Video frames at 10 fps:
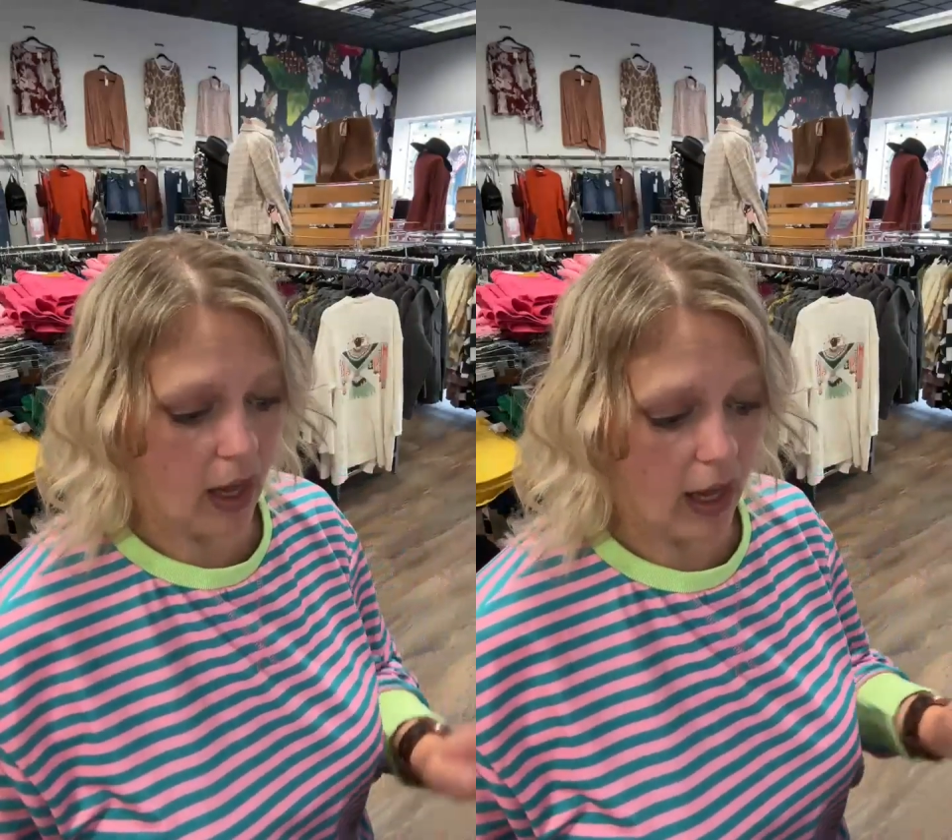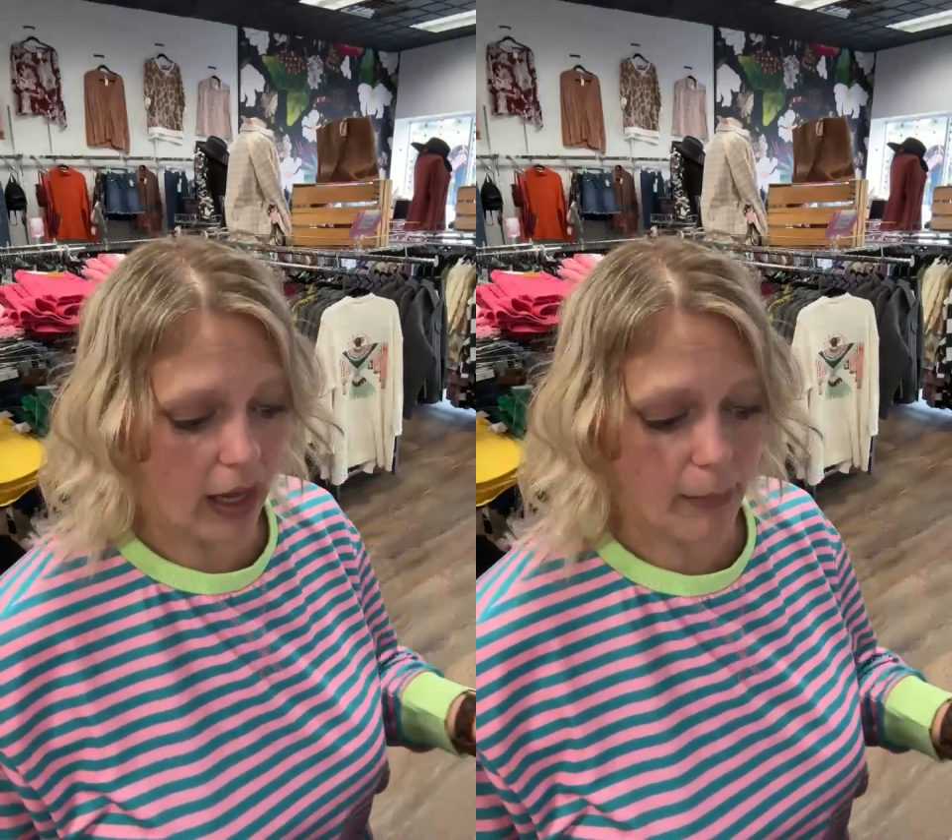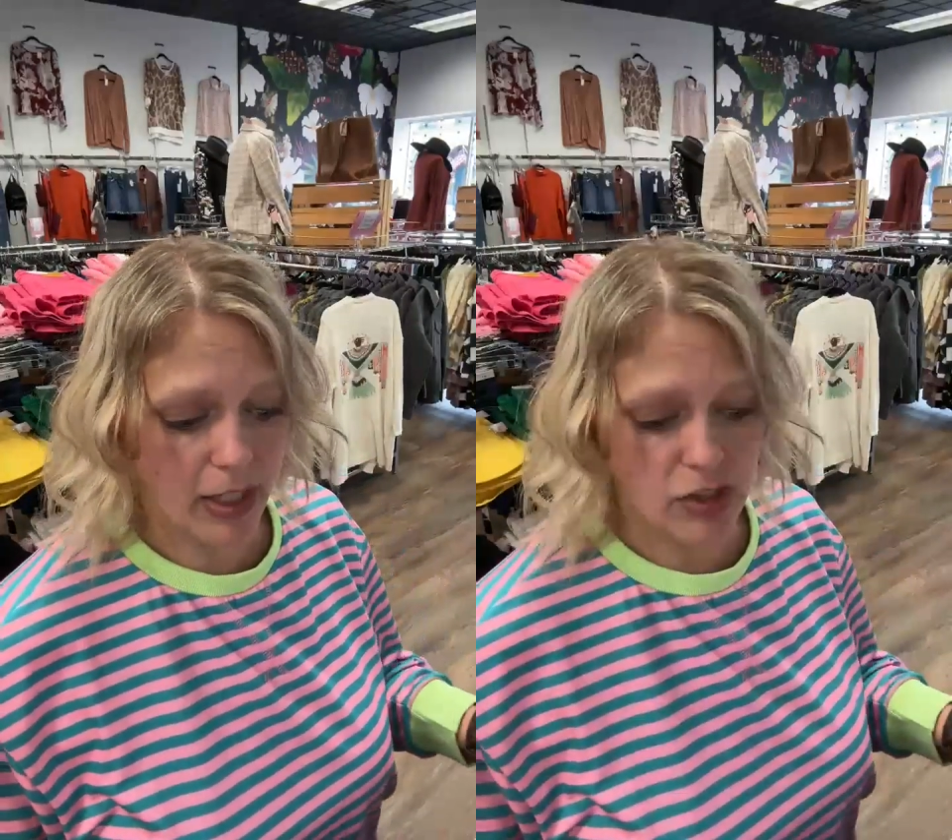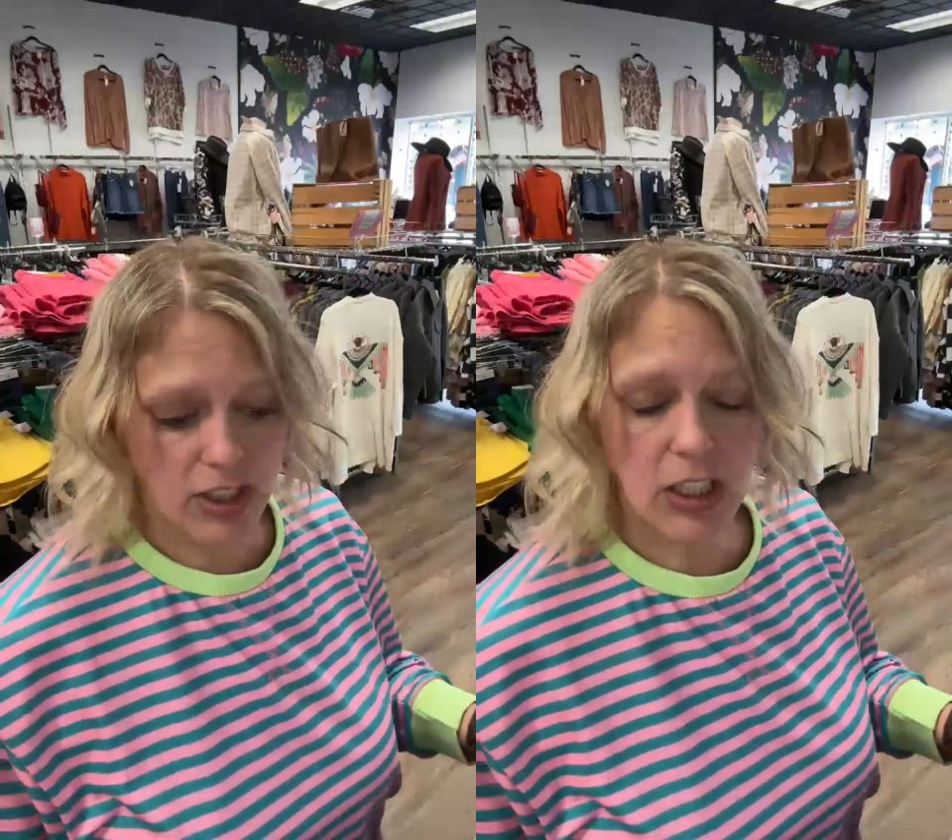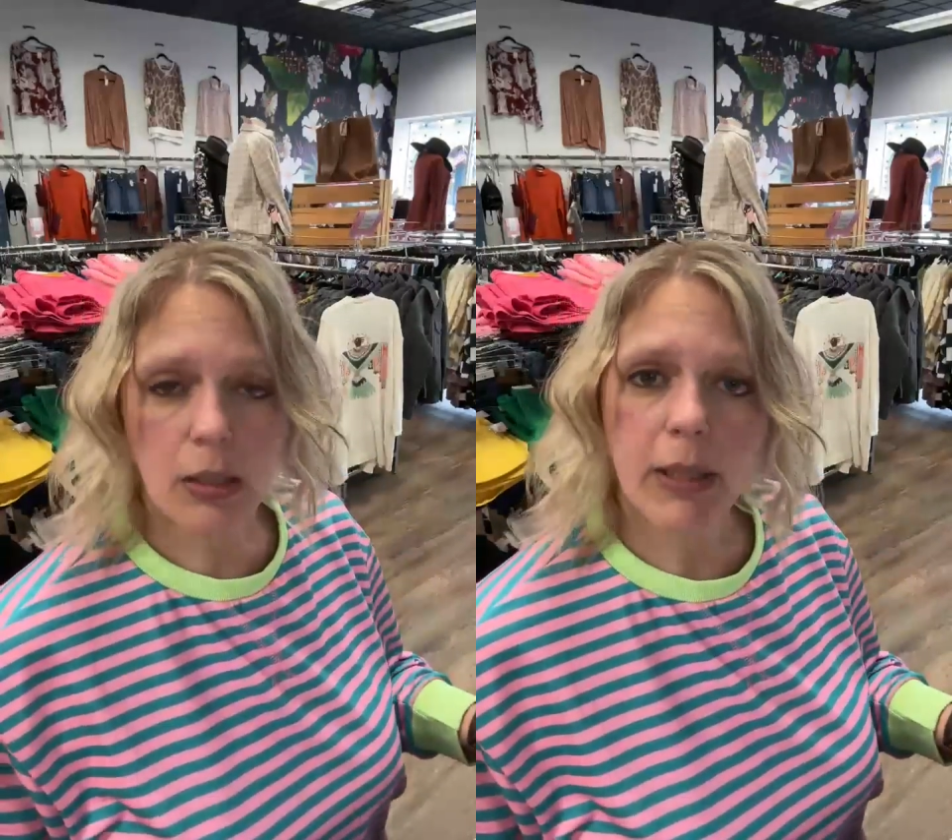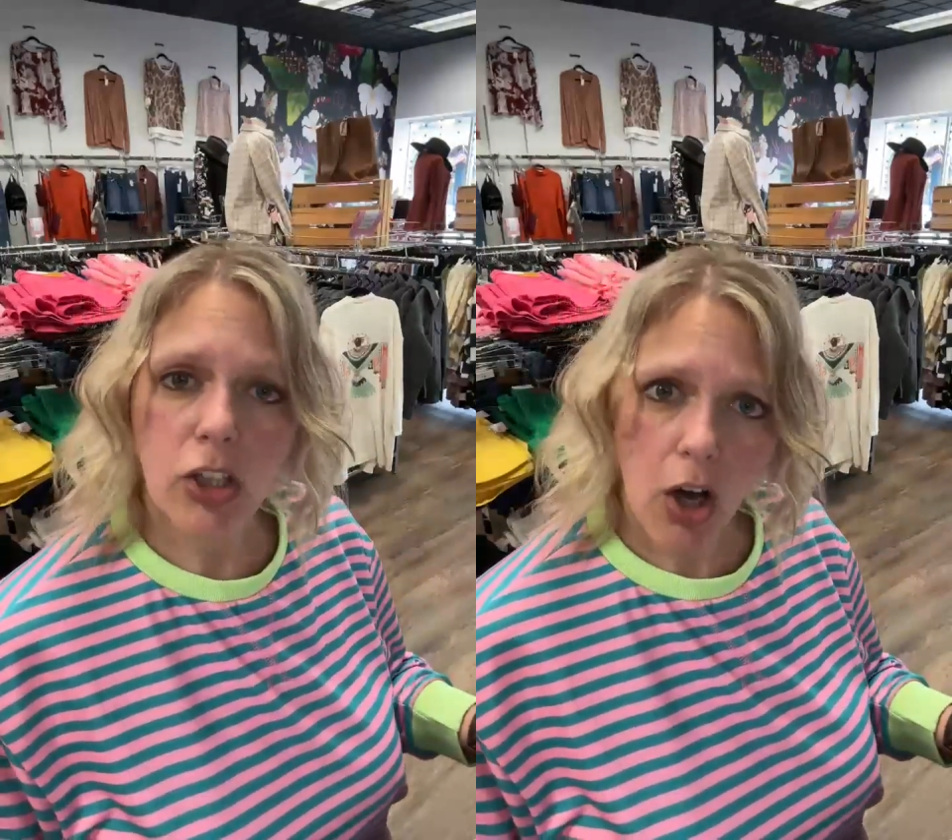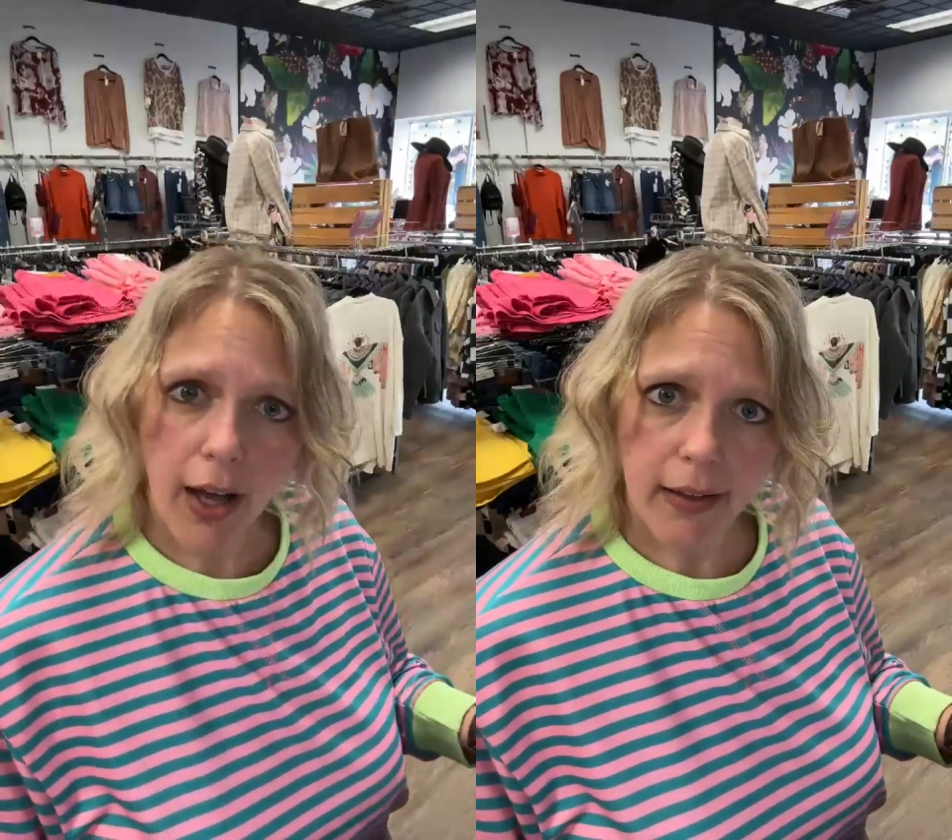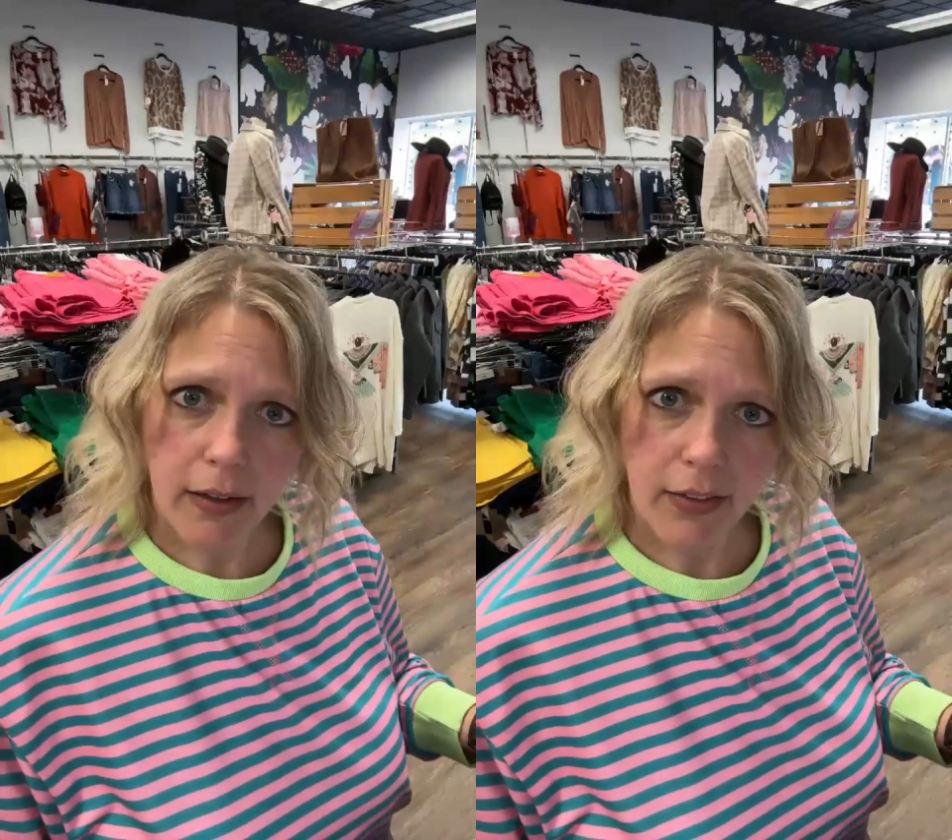I'm actually going to be
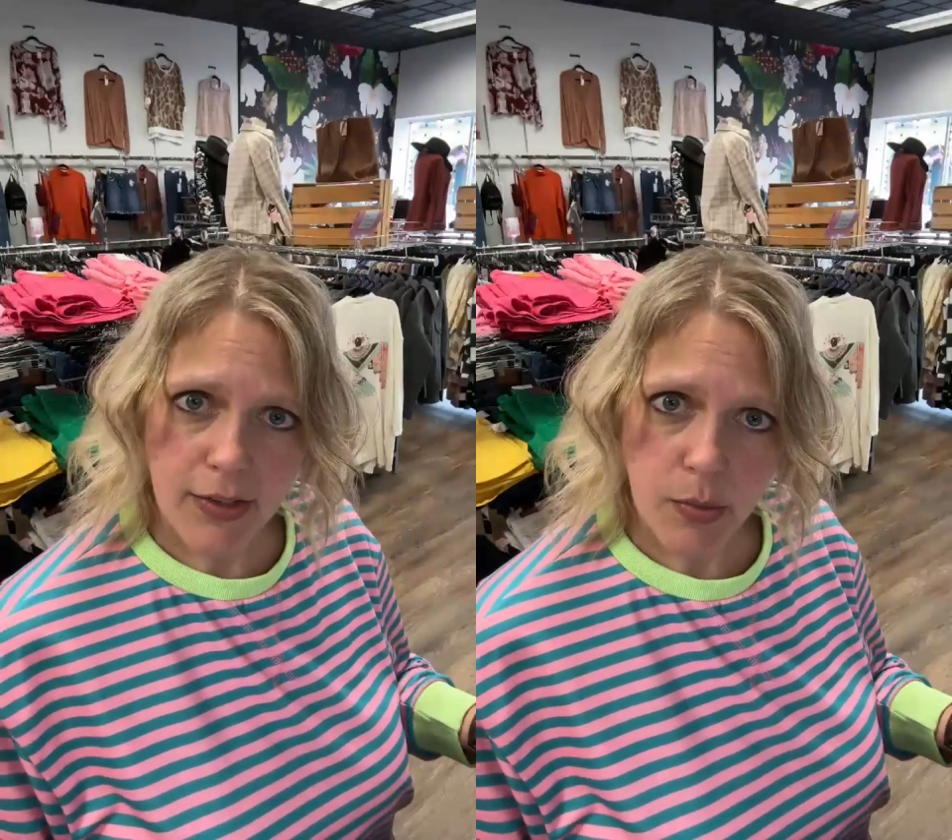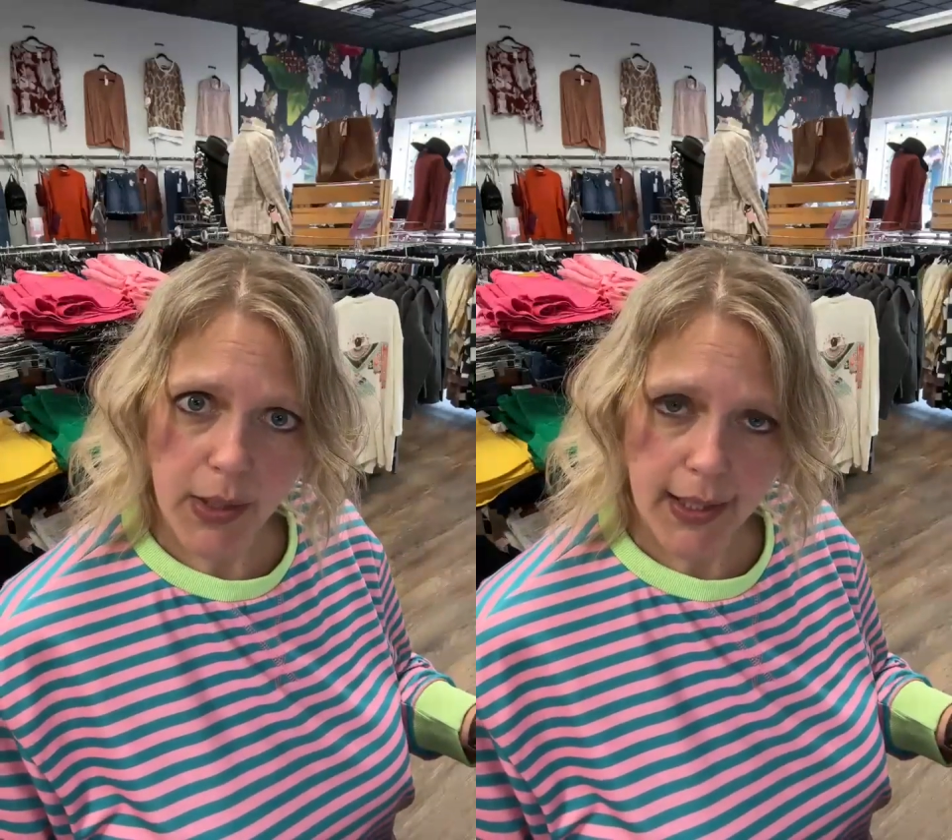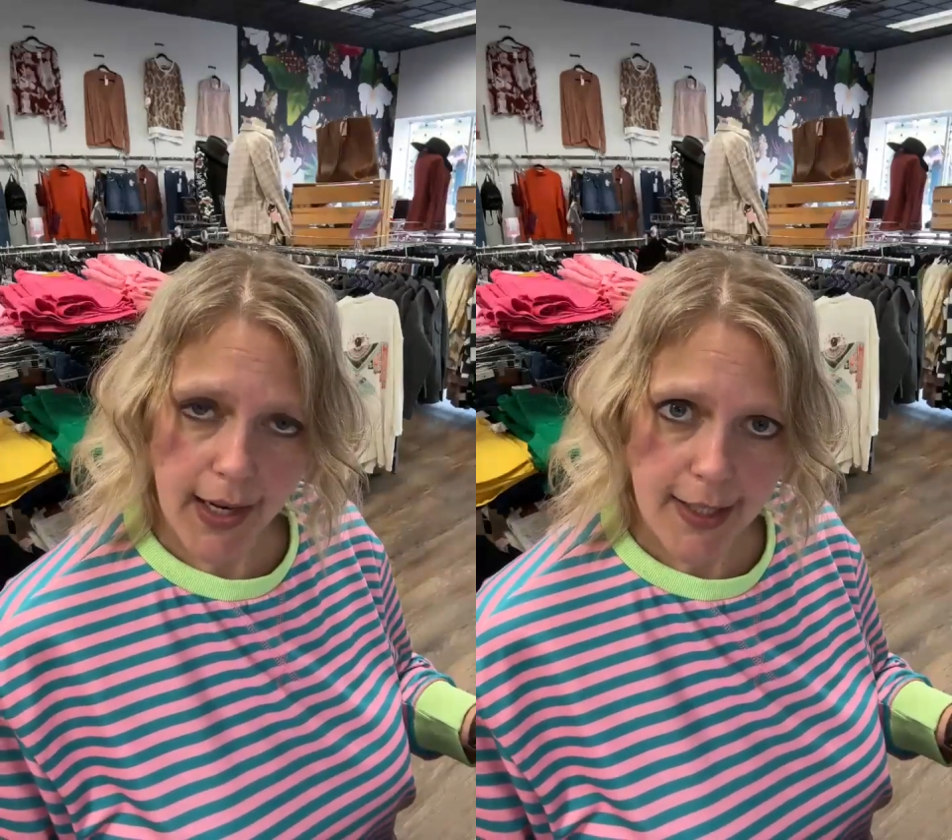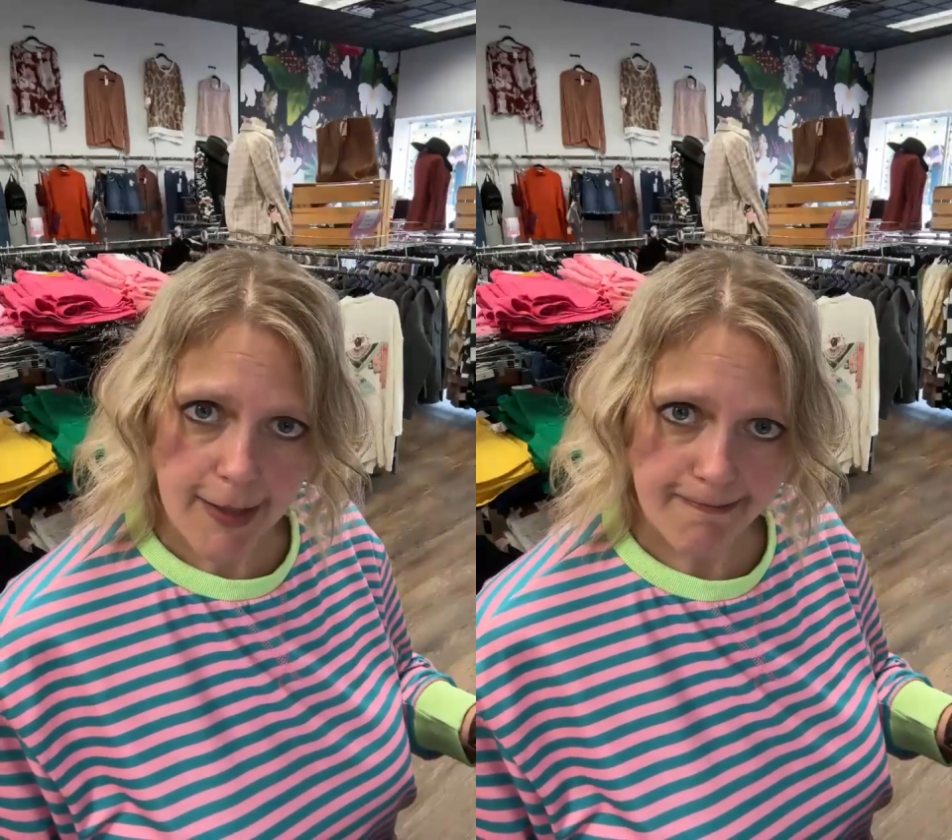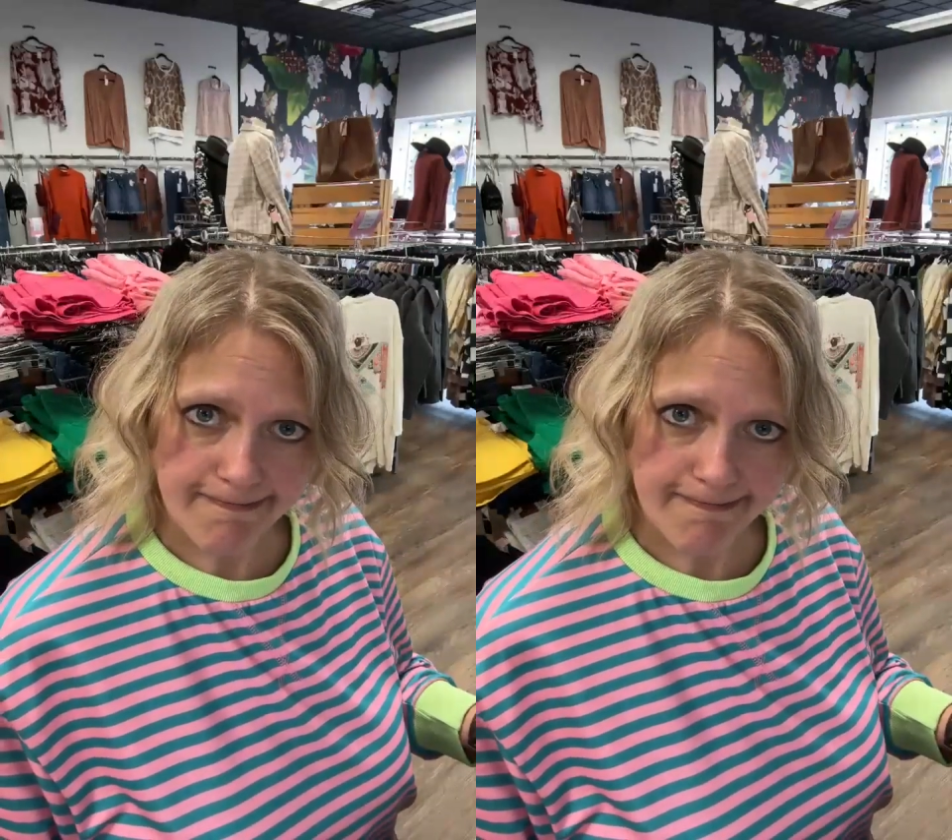gone this weekend.